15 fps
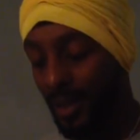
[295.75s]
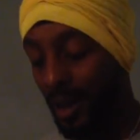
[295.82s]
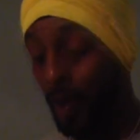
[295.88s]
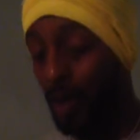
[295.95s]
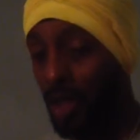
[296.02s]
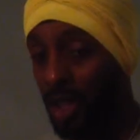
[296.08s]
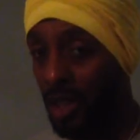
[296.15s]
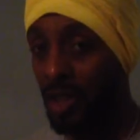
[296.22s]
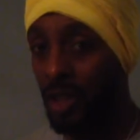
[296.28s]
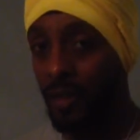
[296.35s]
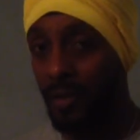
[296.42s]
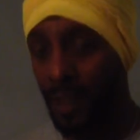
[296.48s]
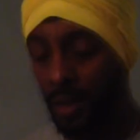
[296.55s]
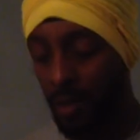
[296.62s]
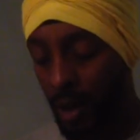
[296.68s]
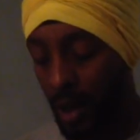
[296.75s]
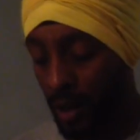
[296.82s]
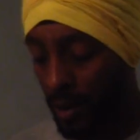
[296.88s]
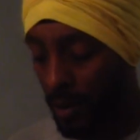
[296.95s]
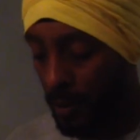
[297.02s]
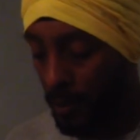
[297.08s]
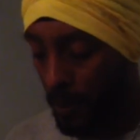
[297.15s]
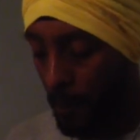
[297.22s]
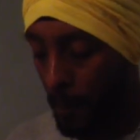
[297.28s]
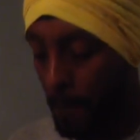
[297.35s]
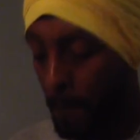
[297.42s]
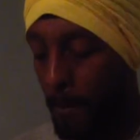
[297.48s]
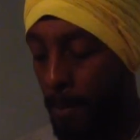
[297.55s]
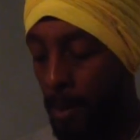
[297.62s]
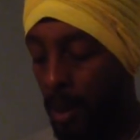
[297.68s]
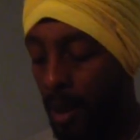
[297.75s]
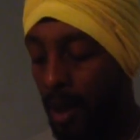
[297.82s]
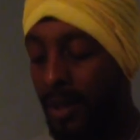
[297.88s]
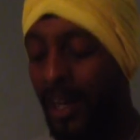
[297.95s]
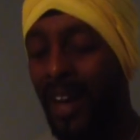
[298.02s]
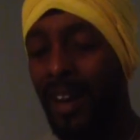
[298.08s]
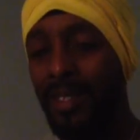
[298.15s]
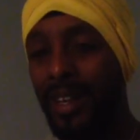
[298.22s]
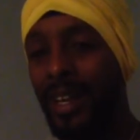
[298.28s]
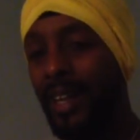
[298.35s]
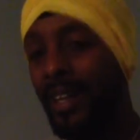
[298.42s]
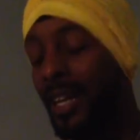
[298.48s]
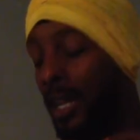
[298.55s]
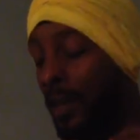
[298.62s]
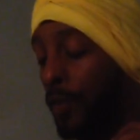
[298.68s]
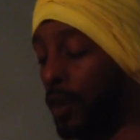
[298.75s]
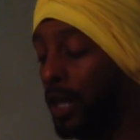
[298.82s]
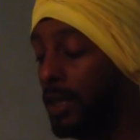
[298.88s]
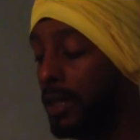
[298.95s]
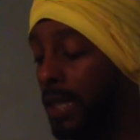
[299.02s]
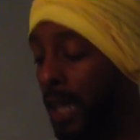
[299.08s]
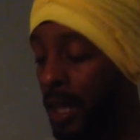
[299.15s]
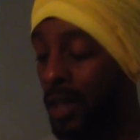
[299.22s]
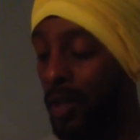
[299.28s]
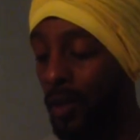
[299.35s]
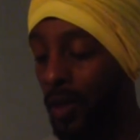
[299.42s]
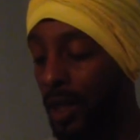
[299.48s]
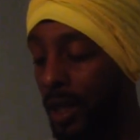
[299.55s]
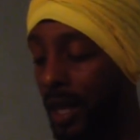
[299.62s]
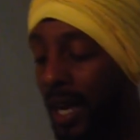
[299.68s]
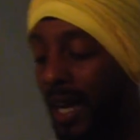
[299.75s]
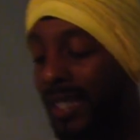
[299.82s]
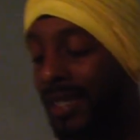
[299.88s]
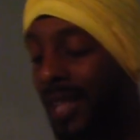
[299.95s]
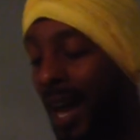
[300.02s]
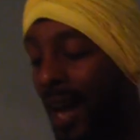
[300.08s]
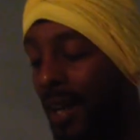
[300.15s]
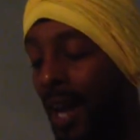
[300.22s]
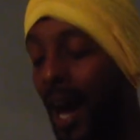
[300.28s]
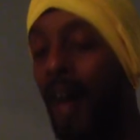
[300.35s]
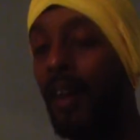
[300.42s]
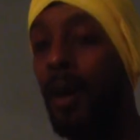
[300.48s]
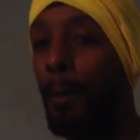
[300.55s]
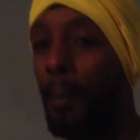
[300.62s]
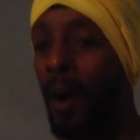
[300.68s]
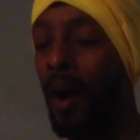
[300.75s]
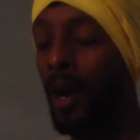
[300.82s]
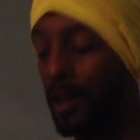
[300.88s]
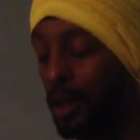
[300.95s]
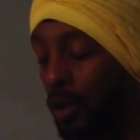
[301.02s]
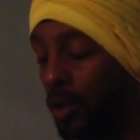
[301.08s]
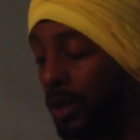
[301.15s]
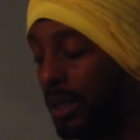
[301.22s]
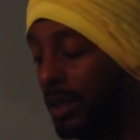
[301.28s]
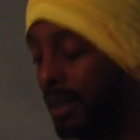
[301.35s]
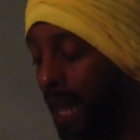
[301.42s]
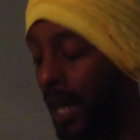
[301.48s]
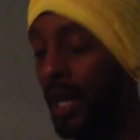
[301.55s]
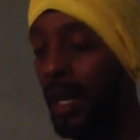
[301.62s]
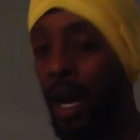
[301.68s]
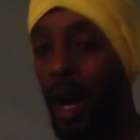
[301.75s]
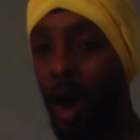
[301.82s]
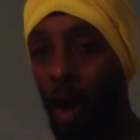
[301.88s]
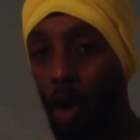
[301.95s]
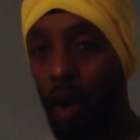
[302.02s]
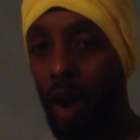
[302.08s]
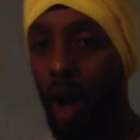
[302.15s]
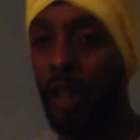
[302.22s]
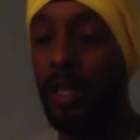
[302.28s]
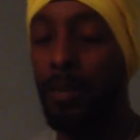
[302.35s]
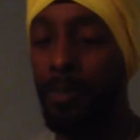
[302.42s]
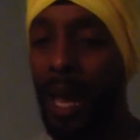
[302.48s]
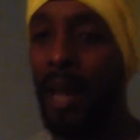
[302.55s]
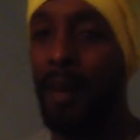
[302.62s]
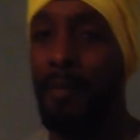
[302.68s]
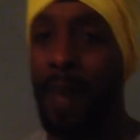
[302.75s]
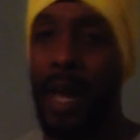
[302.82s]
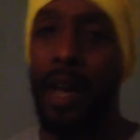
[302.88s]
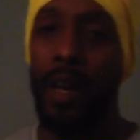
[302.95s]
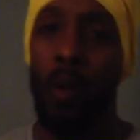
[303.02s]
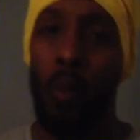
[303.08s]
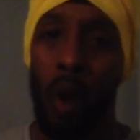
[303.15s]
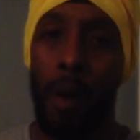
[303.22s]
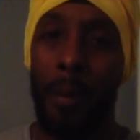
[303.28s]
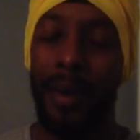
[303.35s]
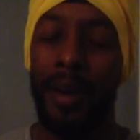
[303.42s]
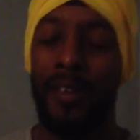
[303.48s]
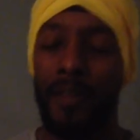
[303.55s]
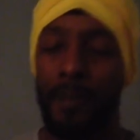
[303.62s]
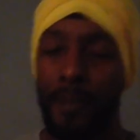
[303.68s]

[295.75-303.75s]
O children of Israel? death and evil continually. Is that not upon you today, O lost black man and woman of